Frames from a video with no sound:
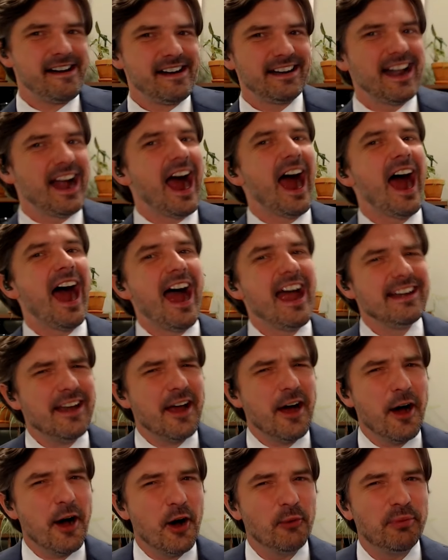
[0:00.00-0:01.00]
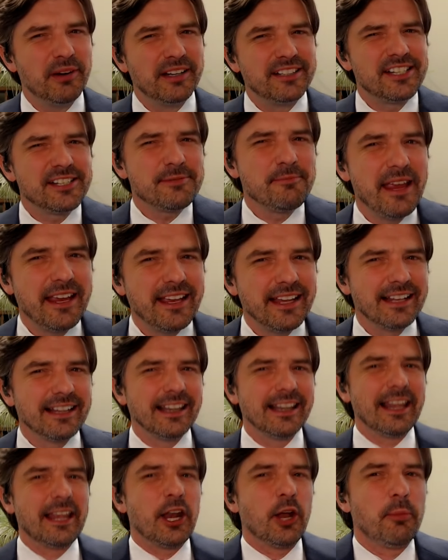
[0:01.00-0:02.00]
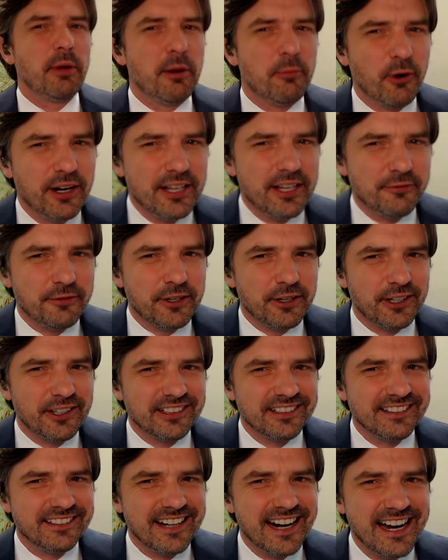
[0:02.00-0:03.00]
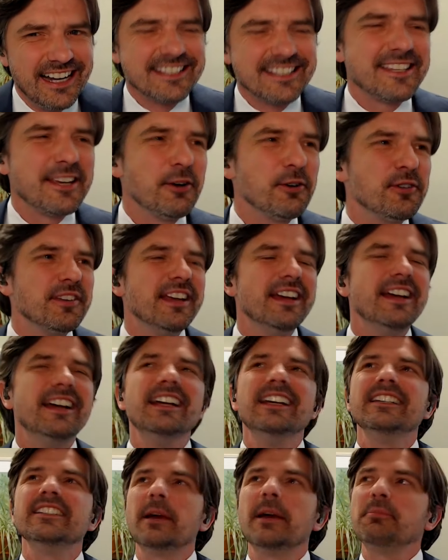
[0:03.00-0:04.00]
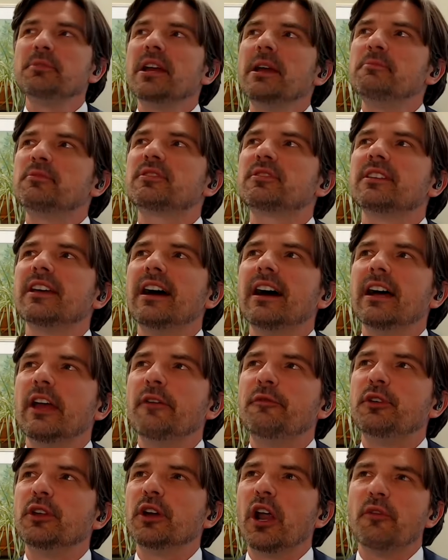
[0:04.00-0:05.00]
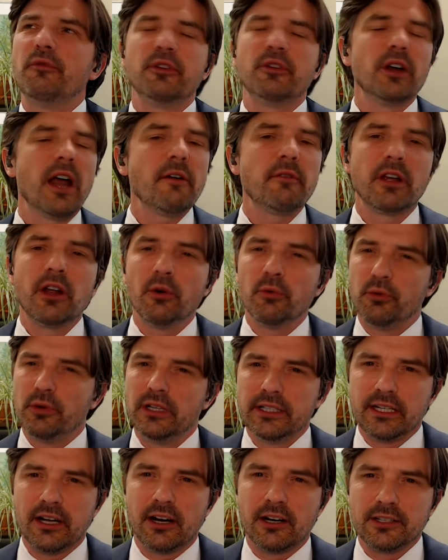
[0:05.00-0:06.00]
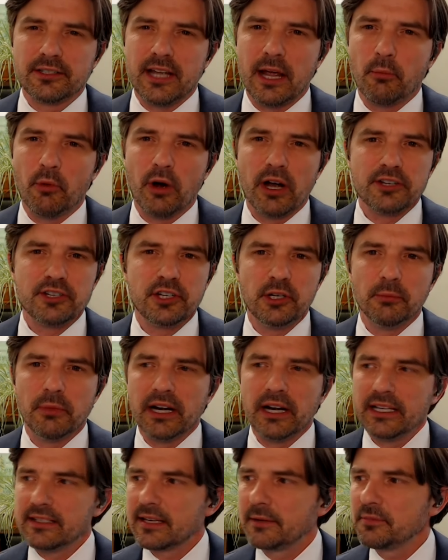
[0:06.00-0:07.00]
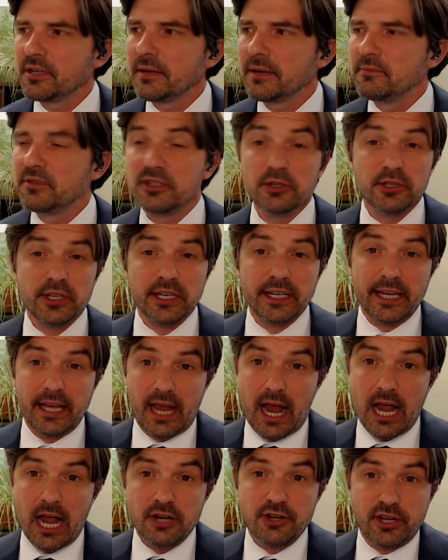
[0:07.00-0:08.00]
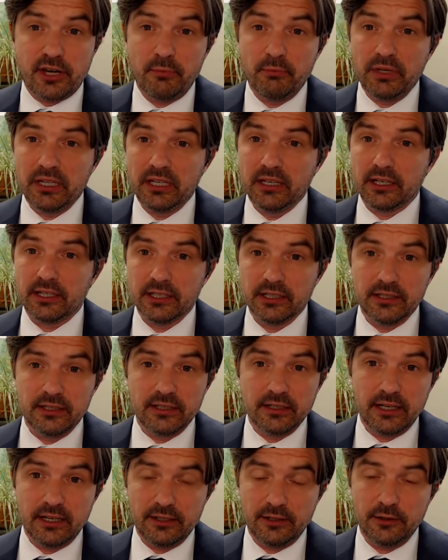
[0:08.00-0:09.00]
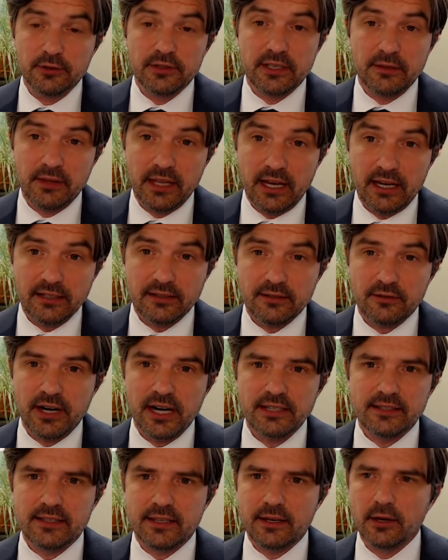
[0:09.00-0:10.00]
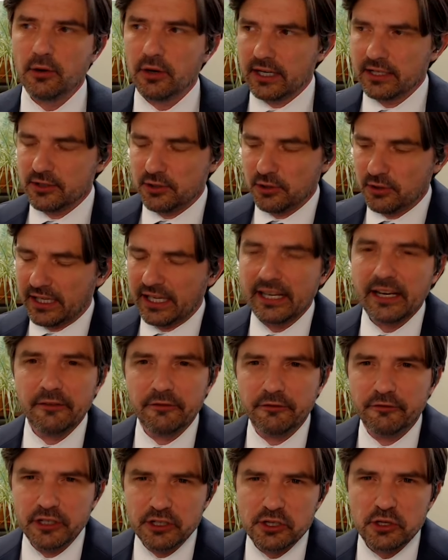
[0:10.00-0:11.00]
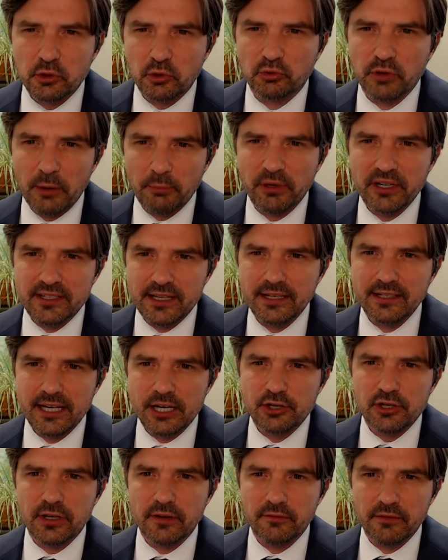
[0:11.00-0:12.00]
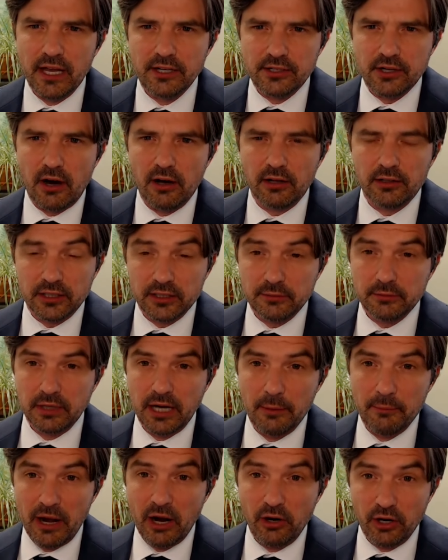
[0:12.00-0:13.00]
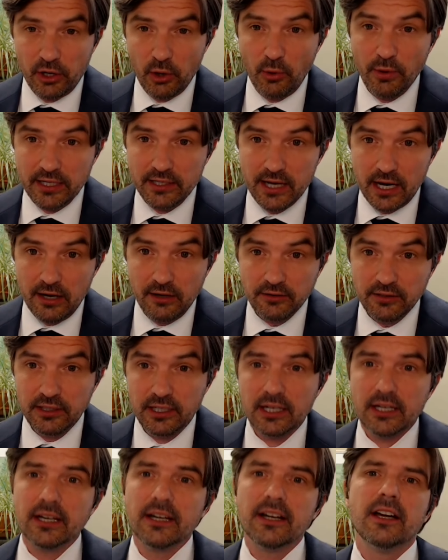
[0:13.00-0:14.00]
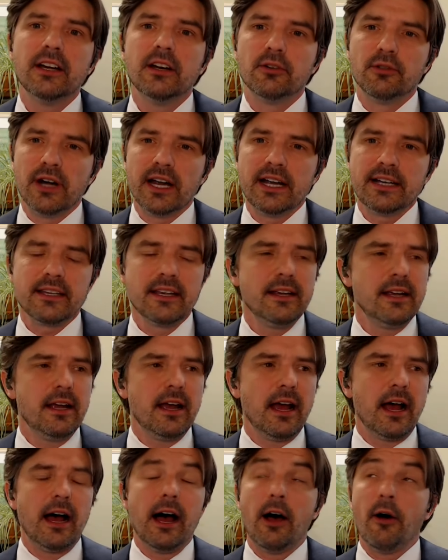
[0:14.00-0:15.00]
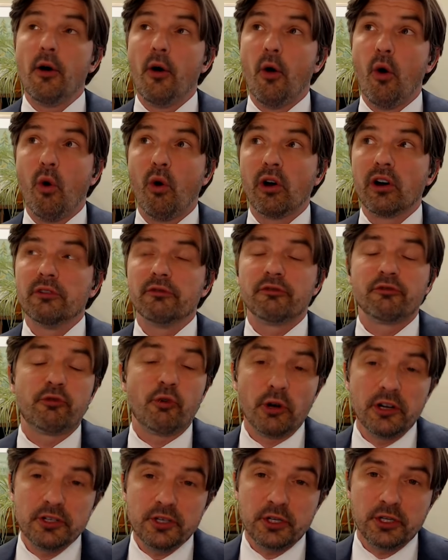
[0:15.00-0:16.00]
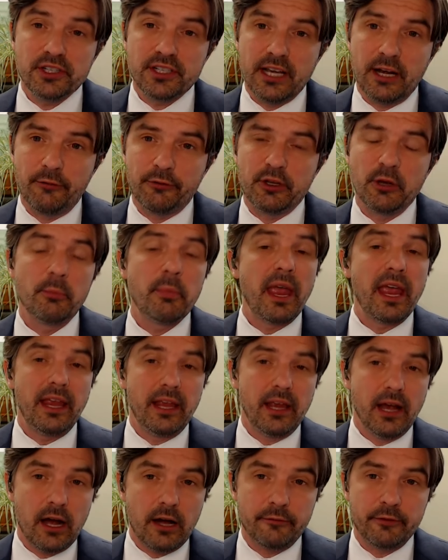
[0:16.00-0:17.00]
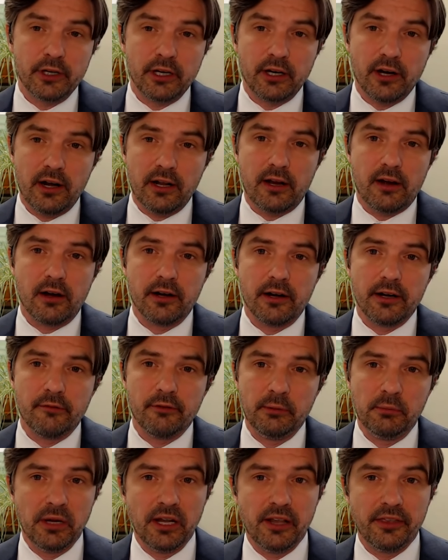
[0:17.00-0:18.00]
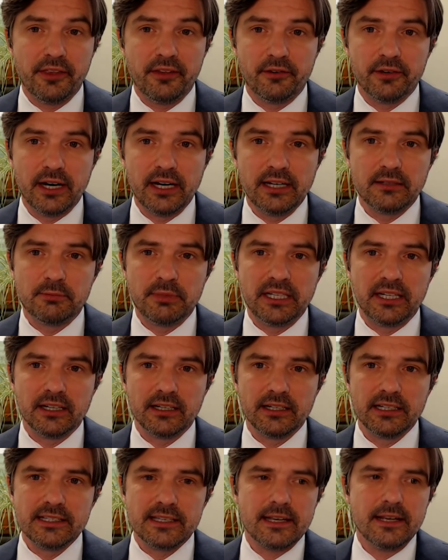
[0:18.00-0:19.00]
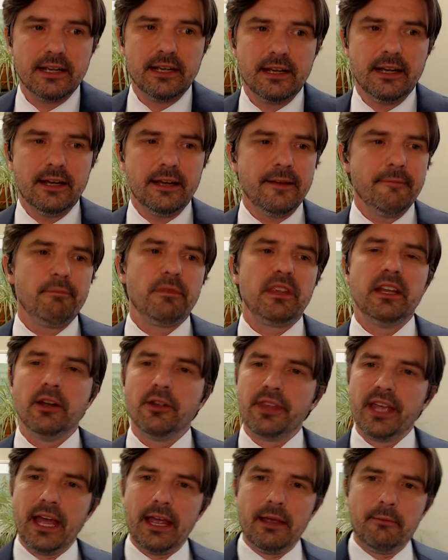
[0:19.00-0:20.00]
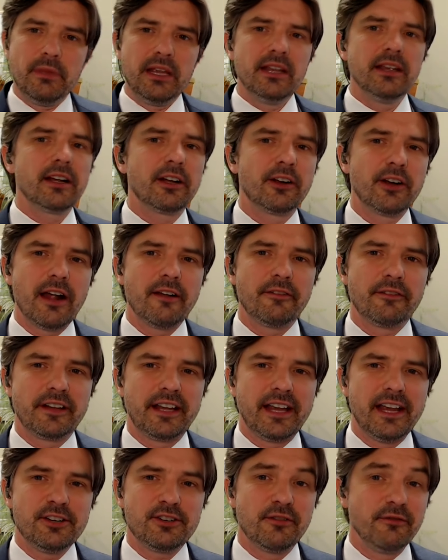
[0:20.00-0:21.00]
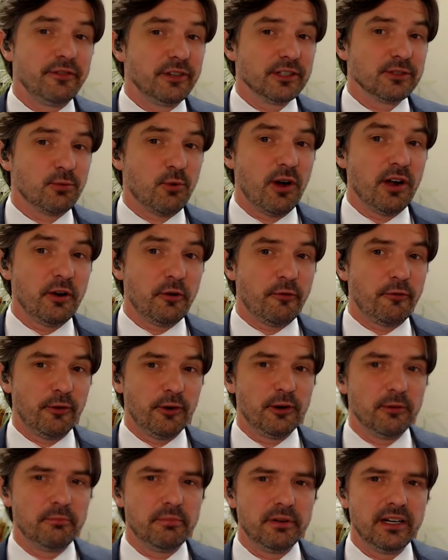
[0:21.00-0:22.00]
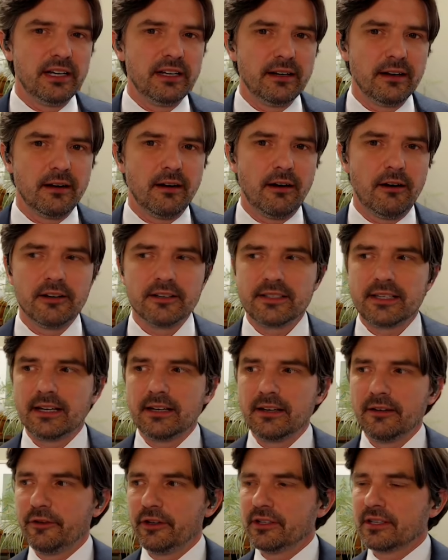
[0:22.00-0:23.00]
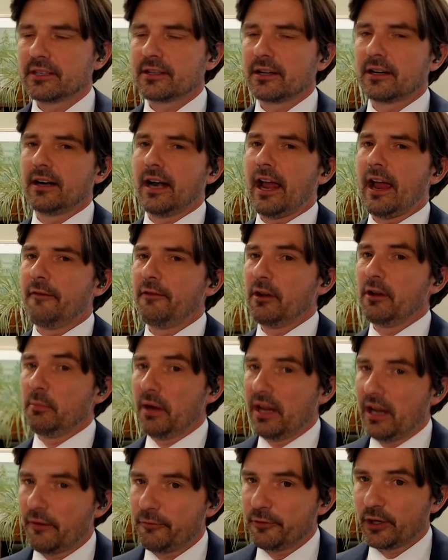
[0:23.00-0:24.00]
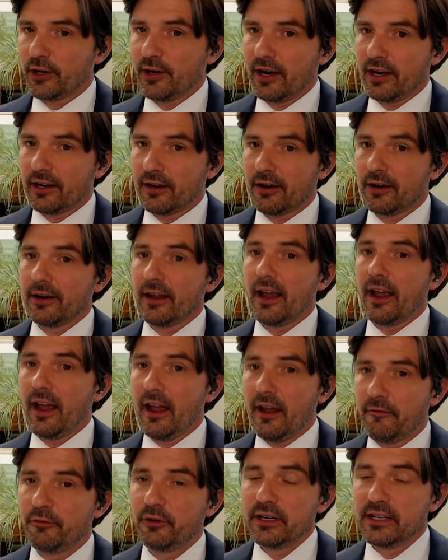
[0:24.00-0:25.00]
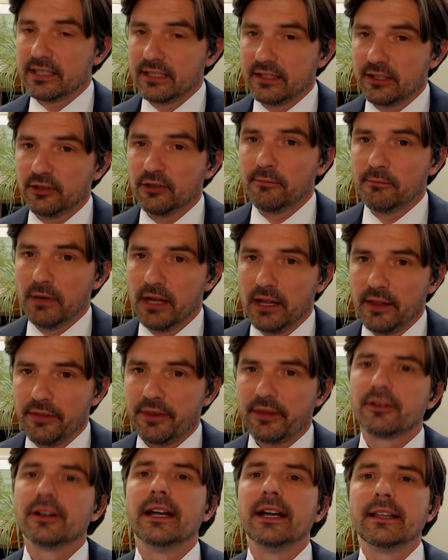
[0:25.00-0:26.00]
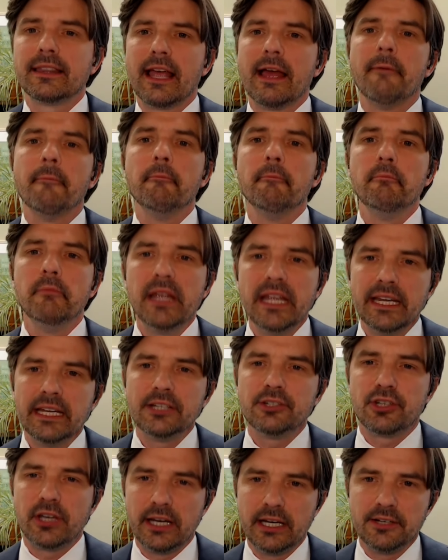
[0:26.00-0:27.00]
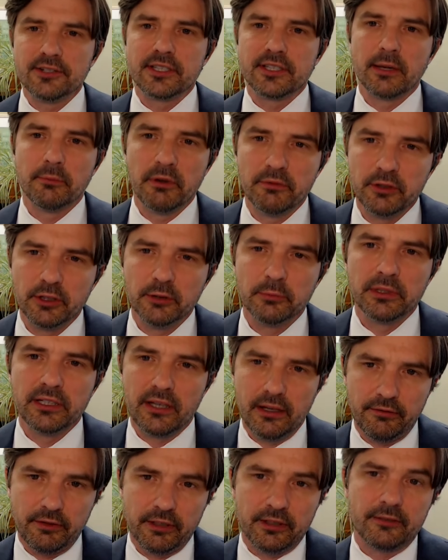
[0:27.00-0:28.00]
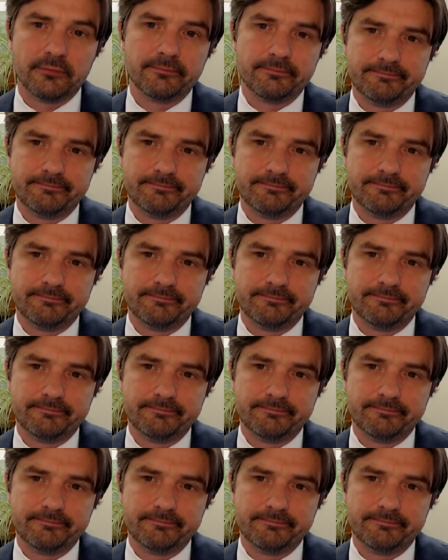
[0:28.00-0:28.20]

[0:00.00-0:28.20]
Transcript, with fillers: Yeah, I know, but just make it a little bit more difficult, right? So sometimes uh, if you're if you're having a really hard time watching your money sometimes using cash can be a right. good use of that right so because you get a visual representation of that dollar sure. amount going down right uh, or force yourself to pay off your credit card every month right because you know that immediate gratification feels wonderful but all of a sudden if you start having to pay off your credit card every single month right that may change some of your behavior